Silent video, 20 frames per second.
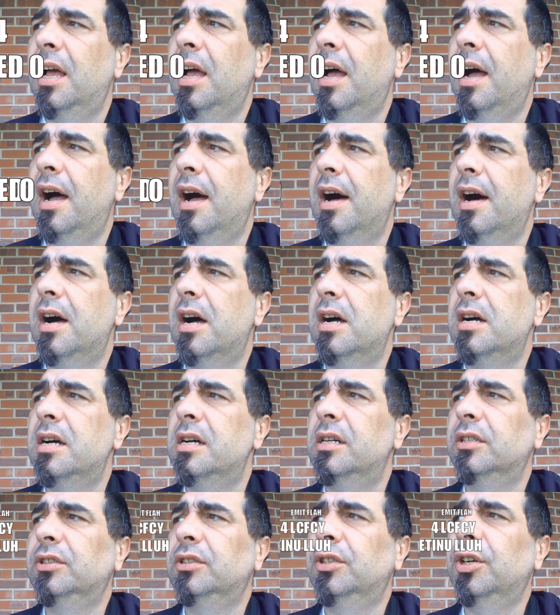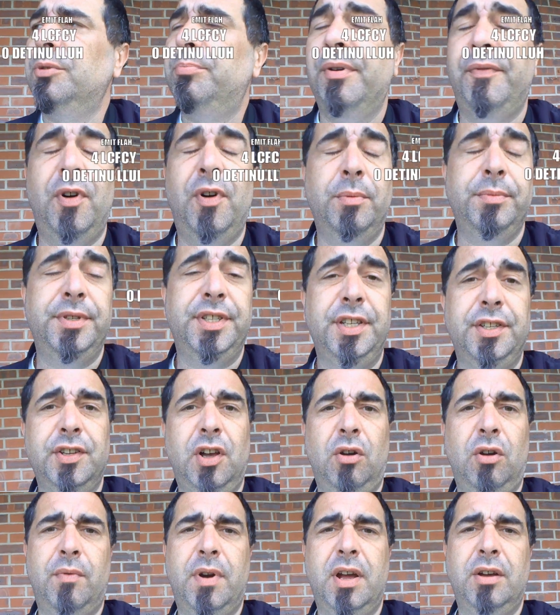Good performances
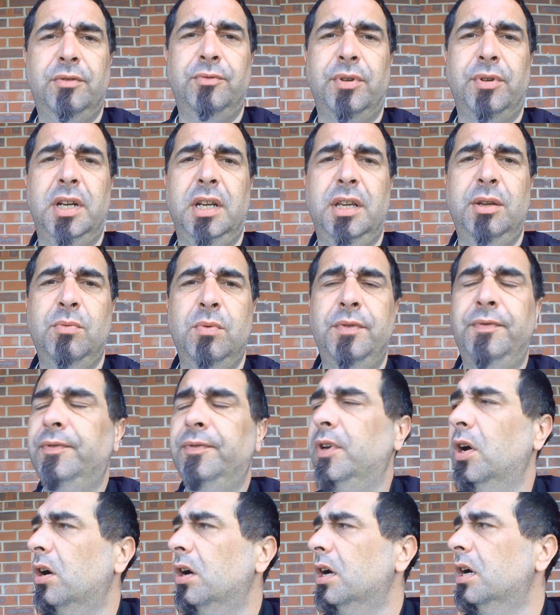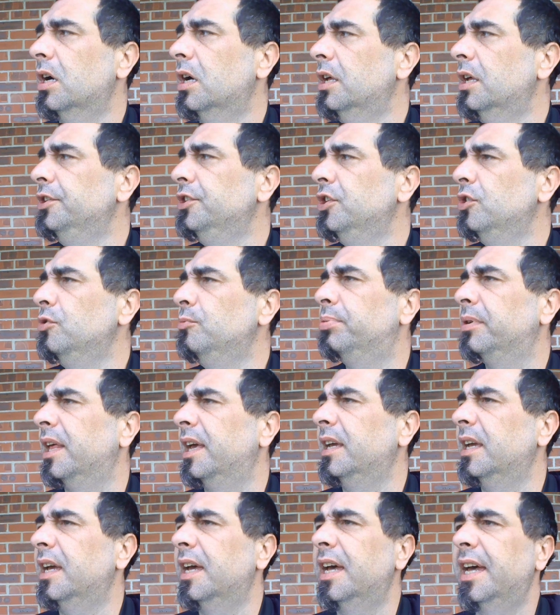all round really. We've got a new
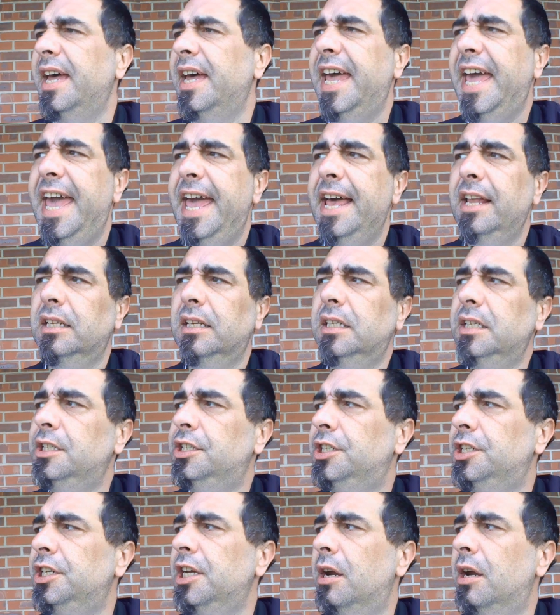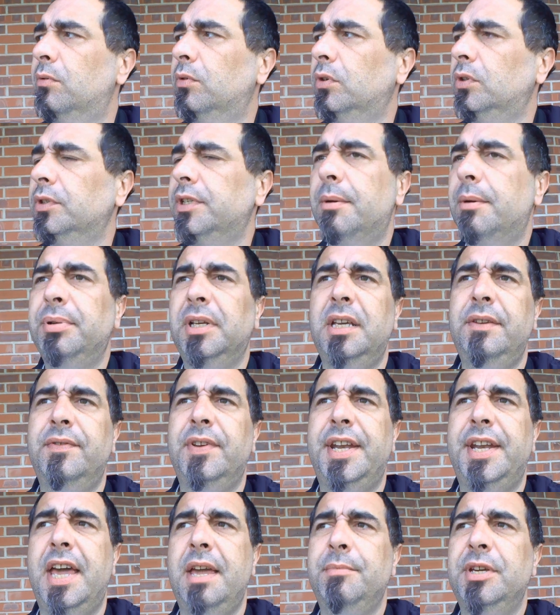player, Ella Gerald I believe her
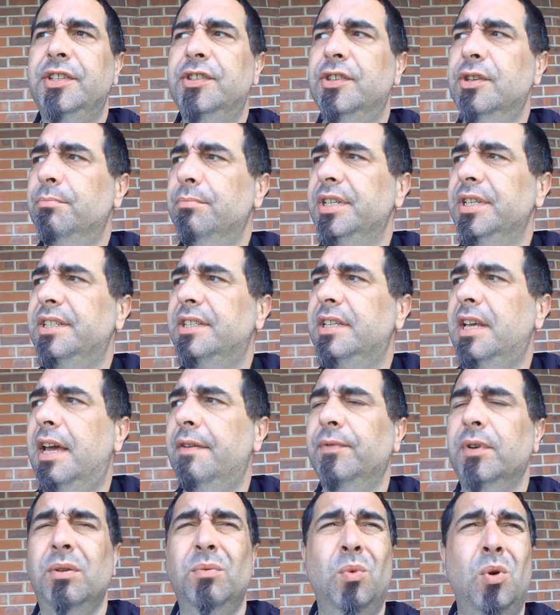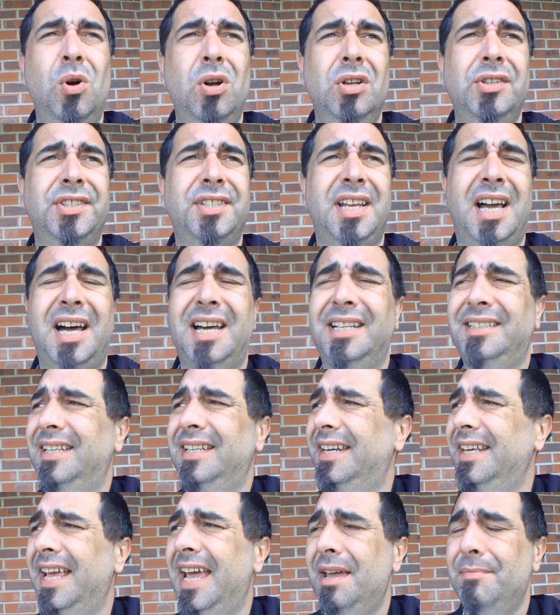name is, number 7. What a start to
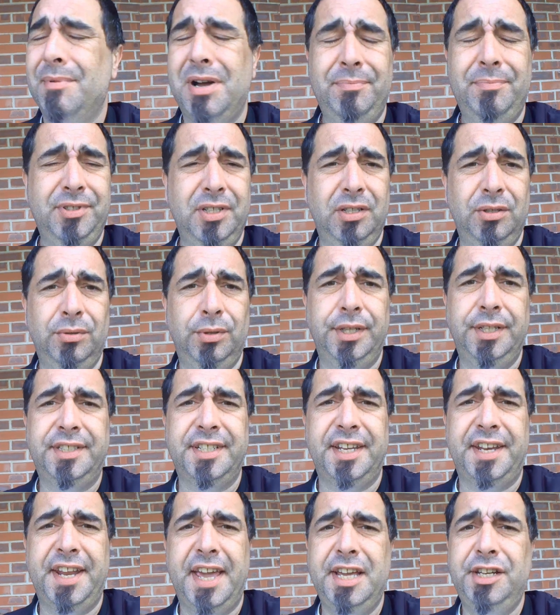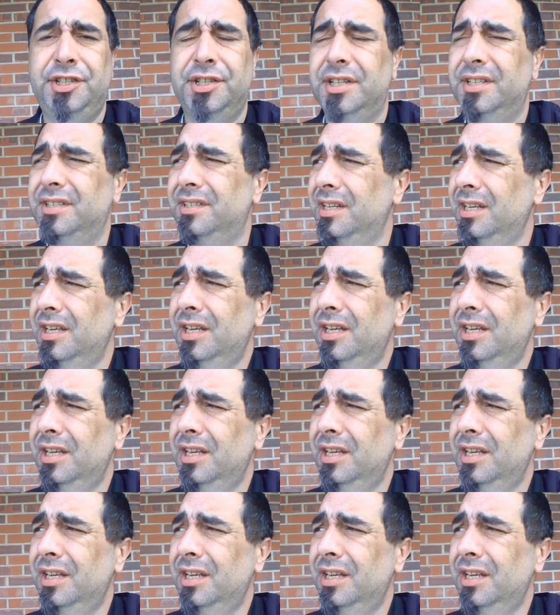the game, absolutely tenacious.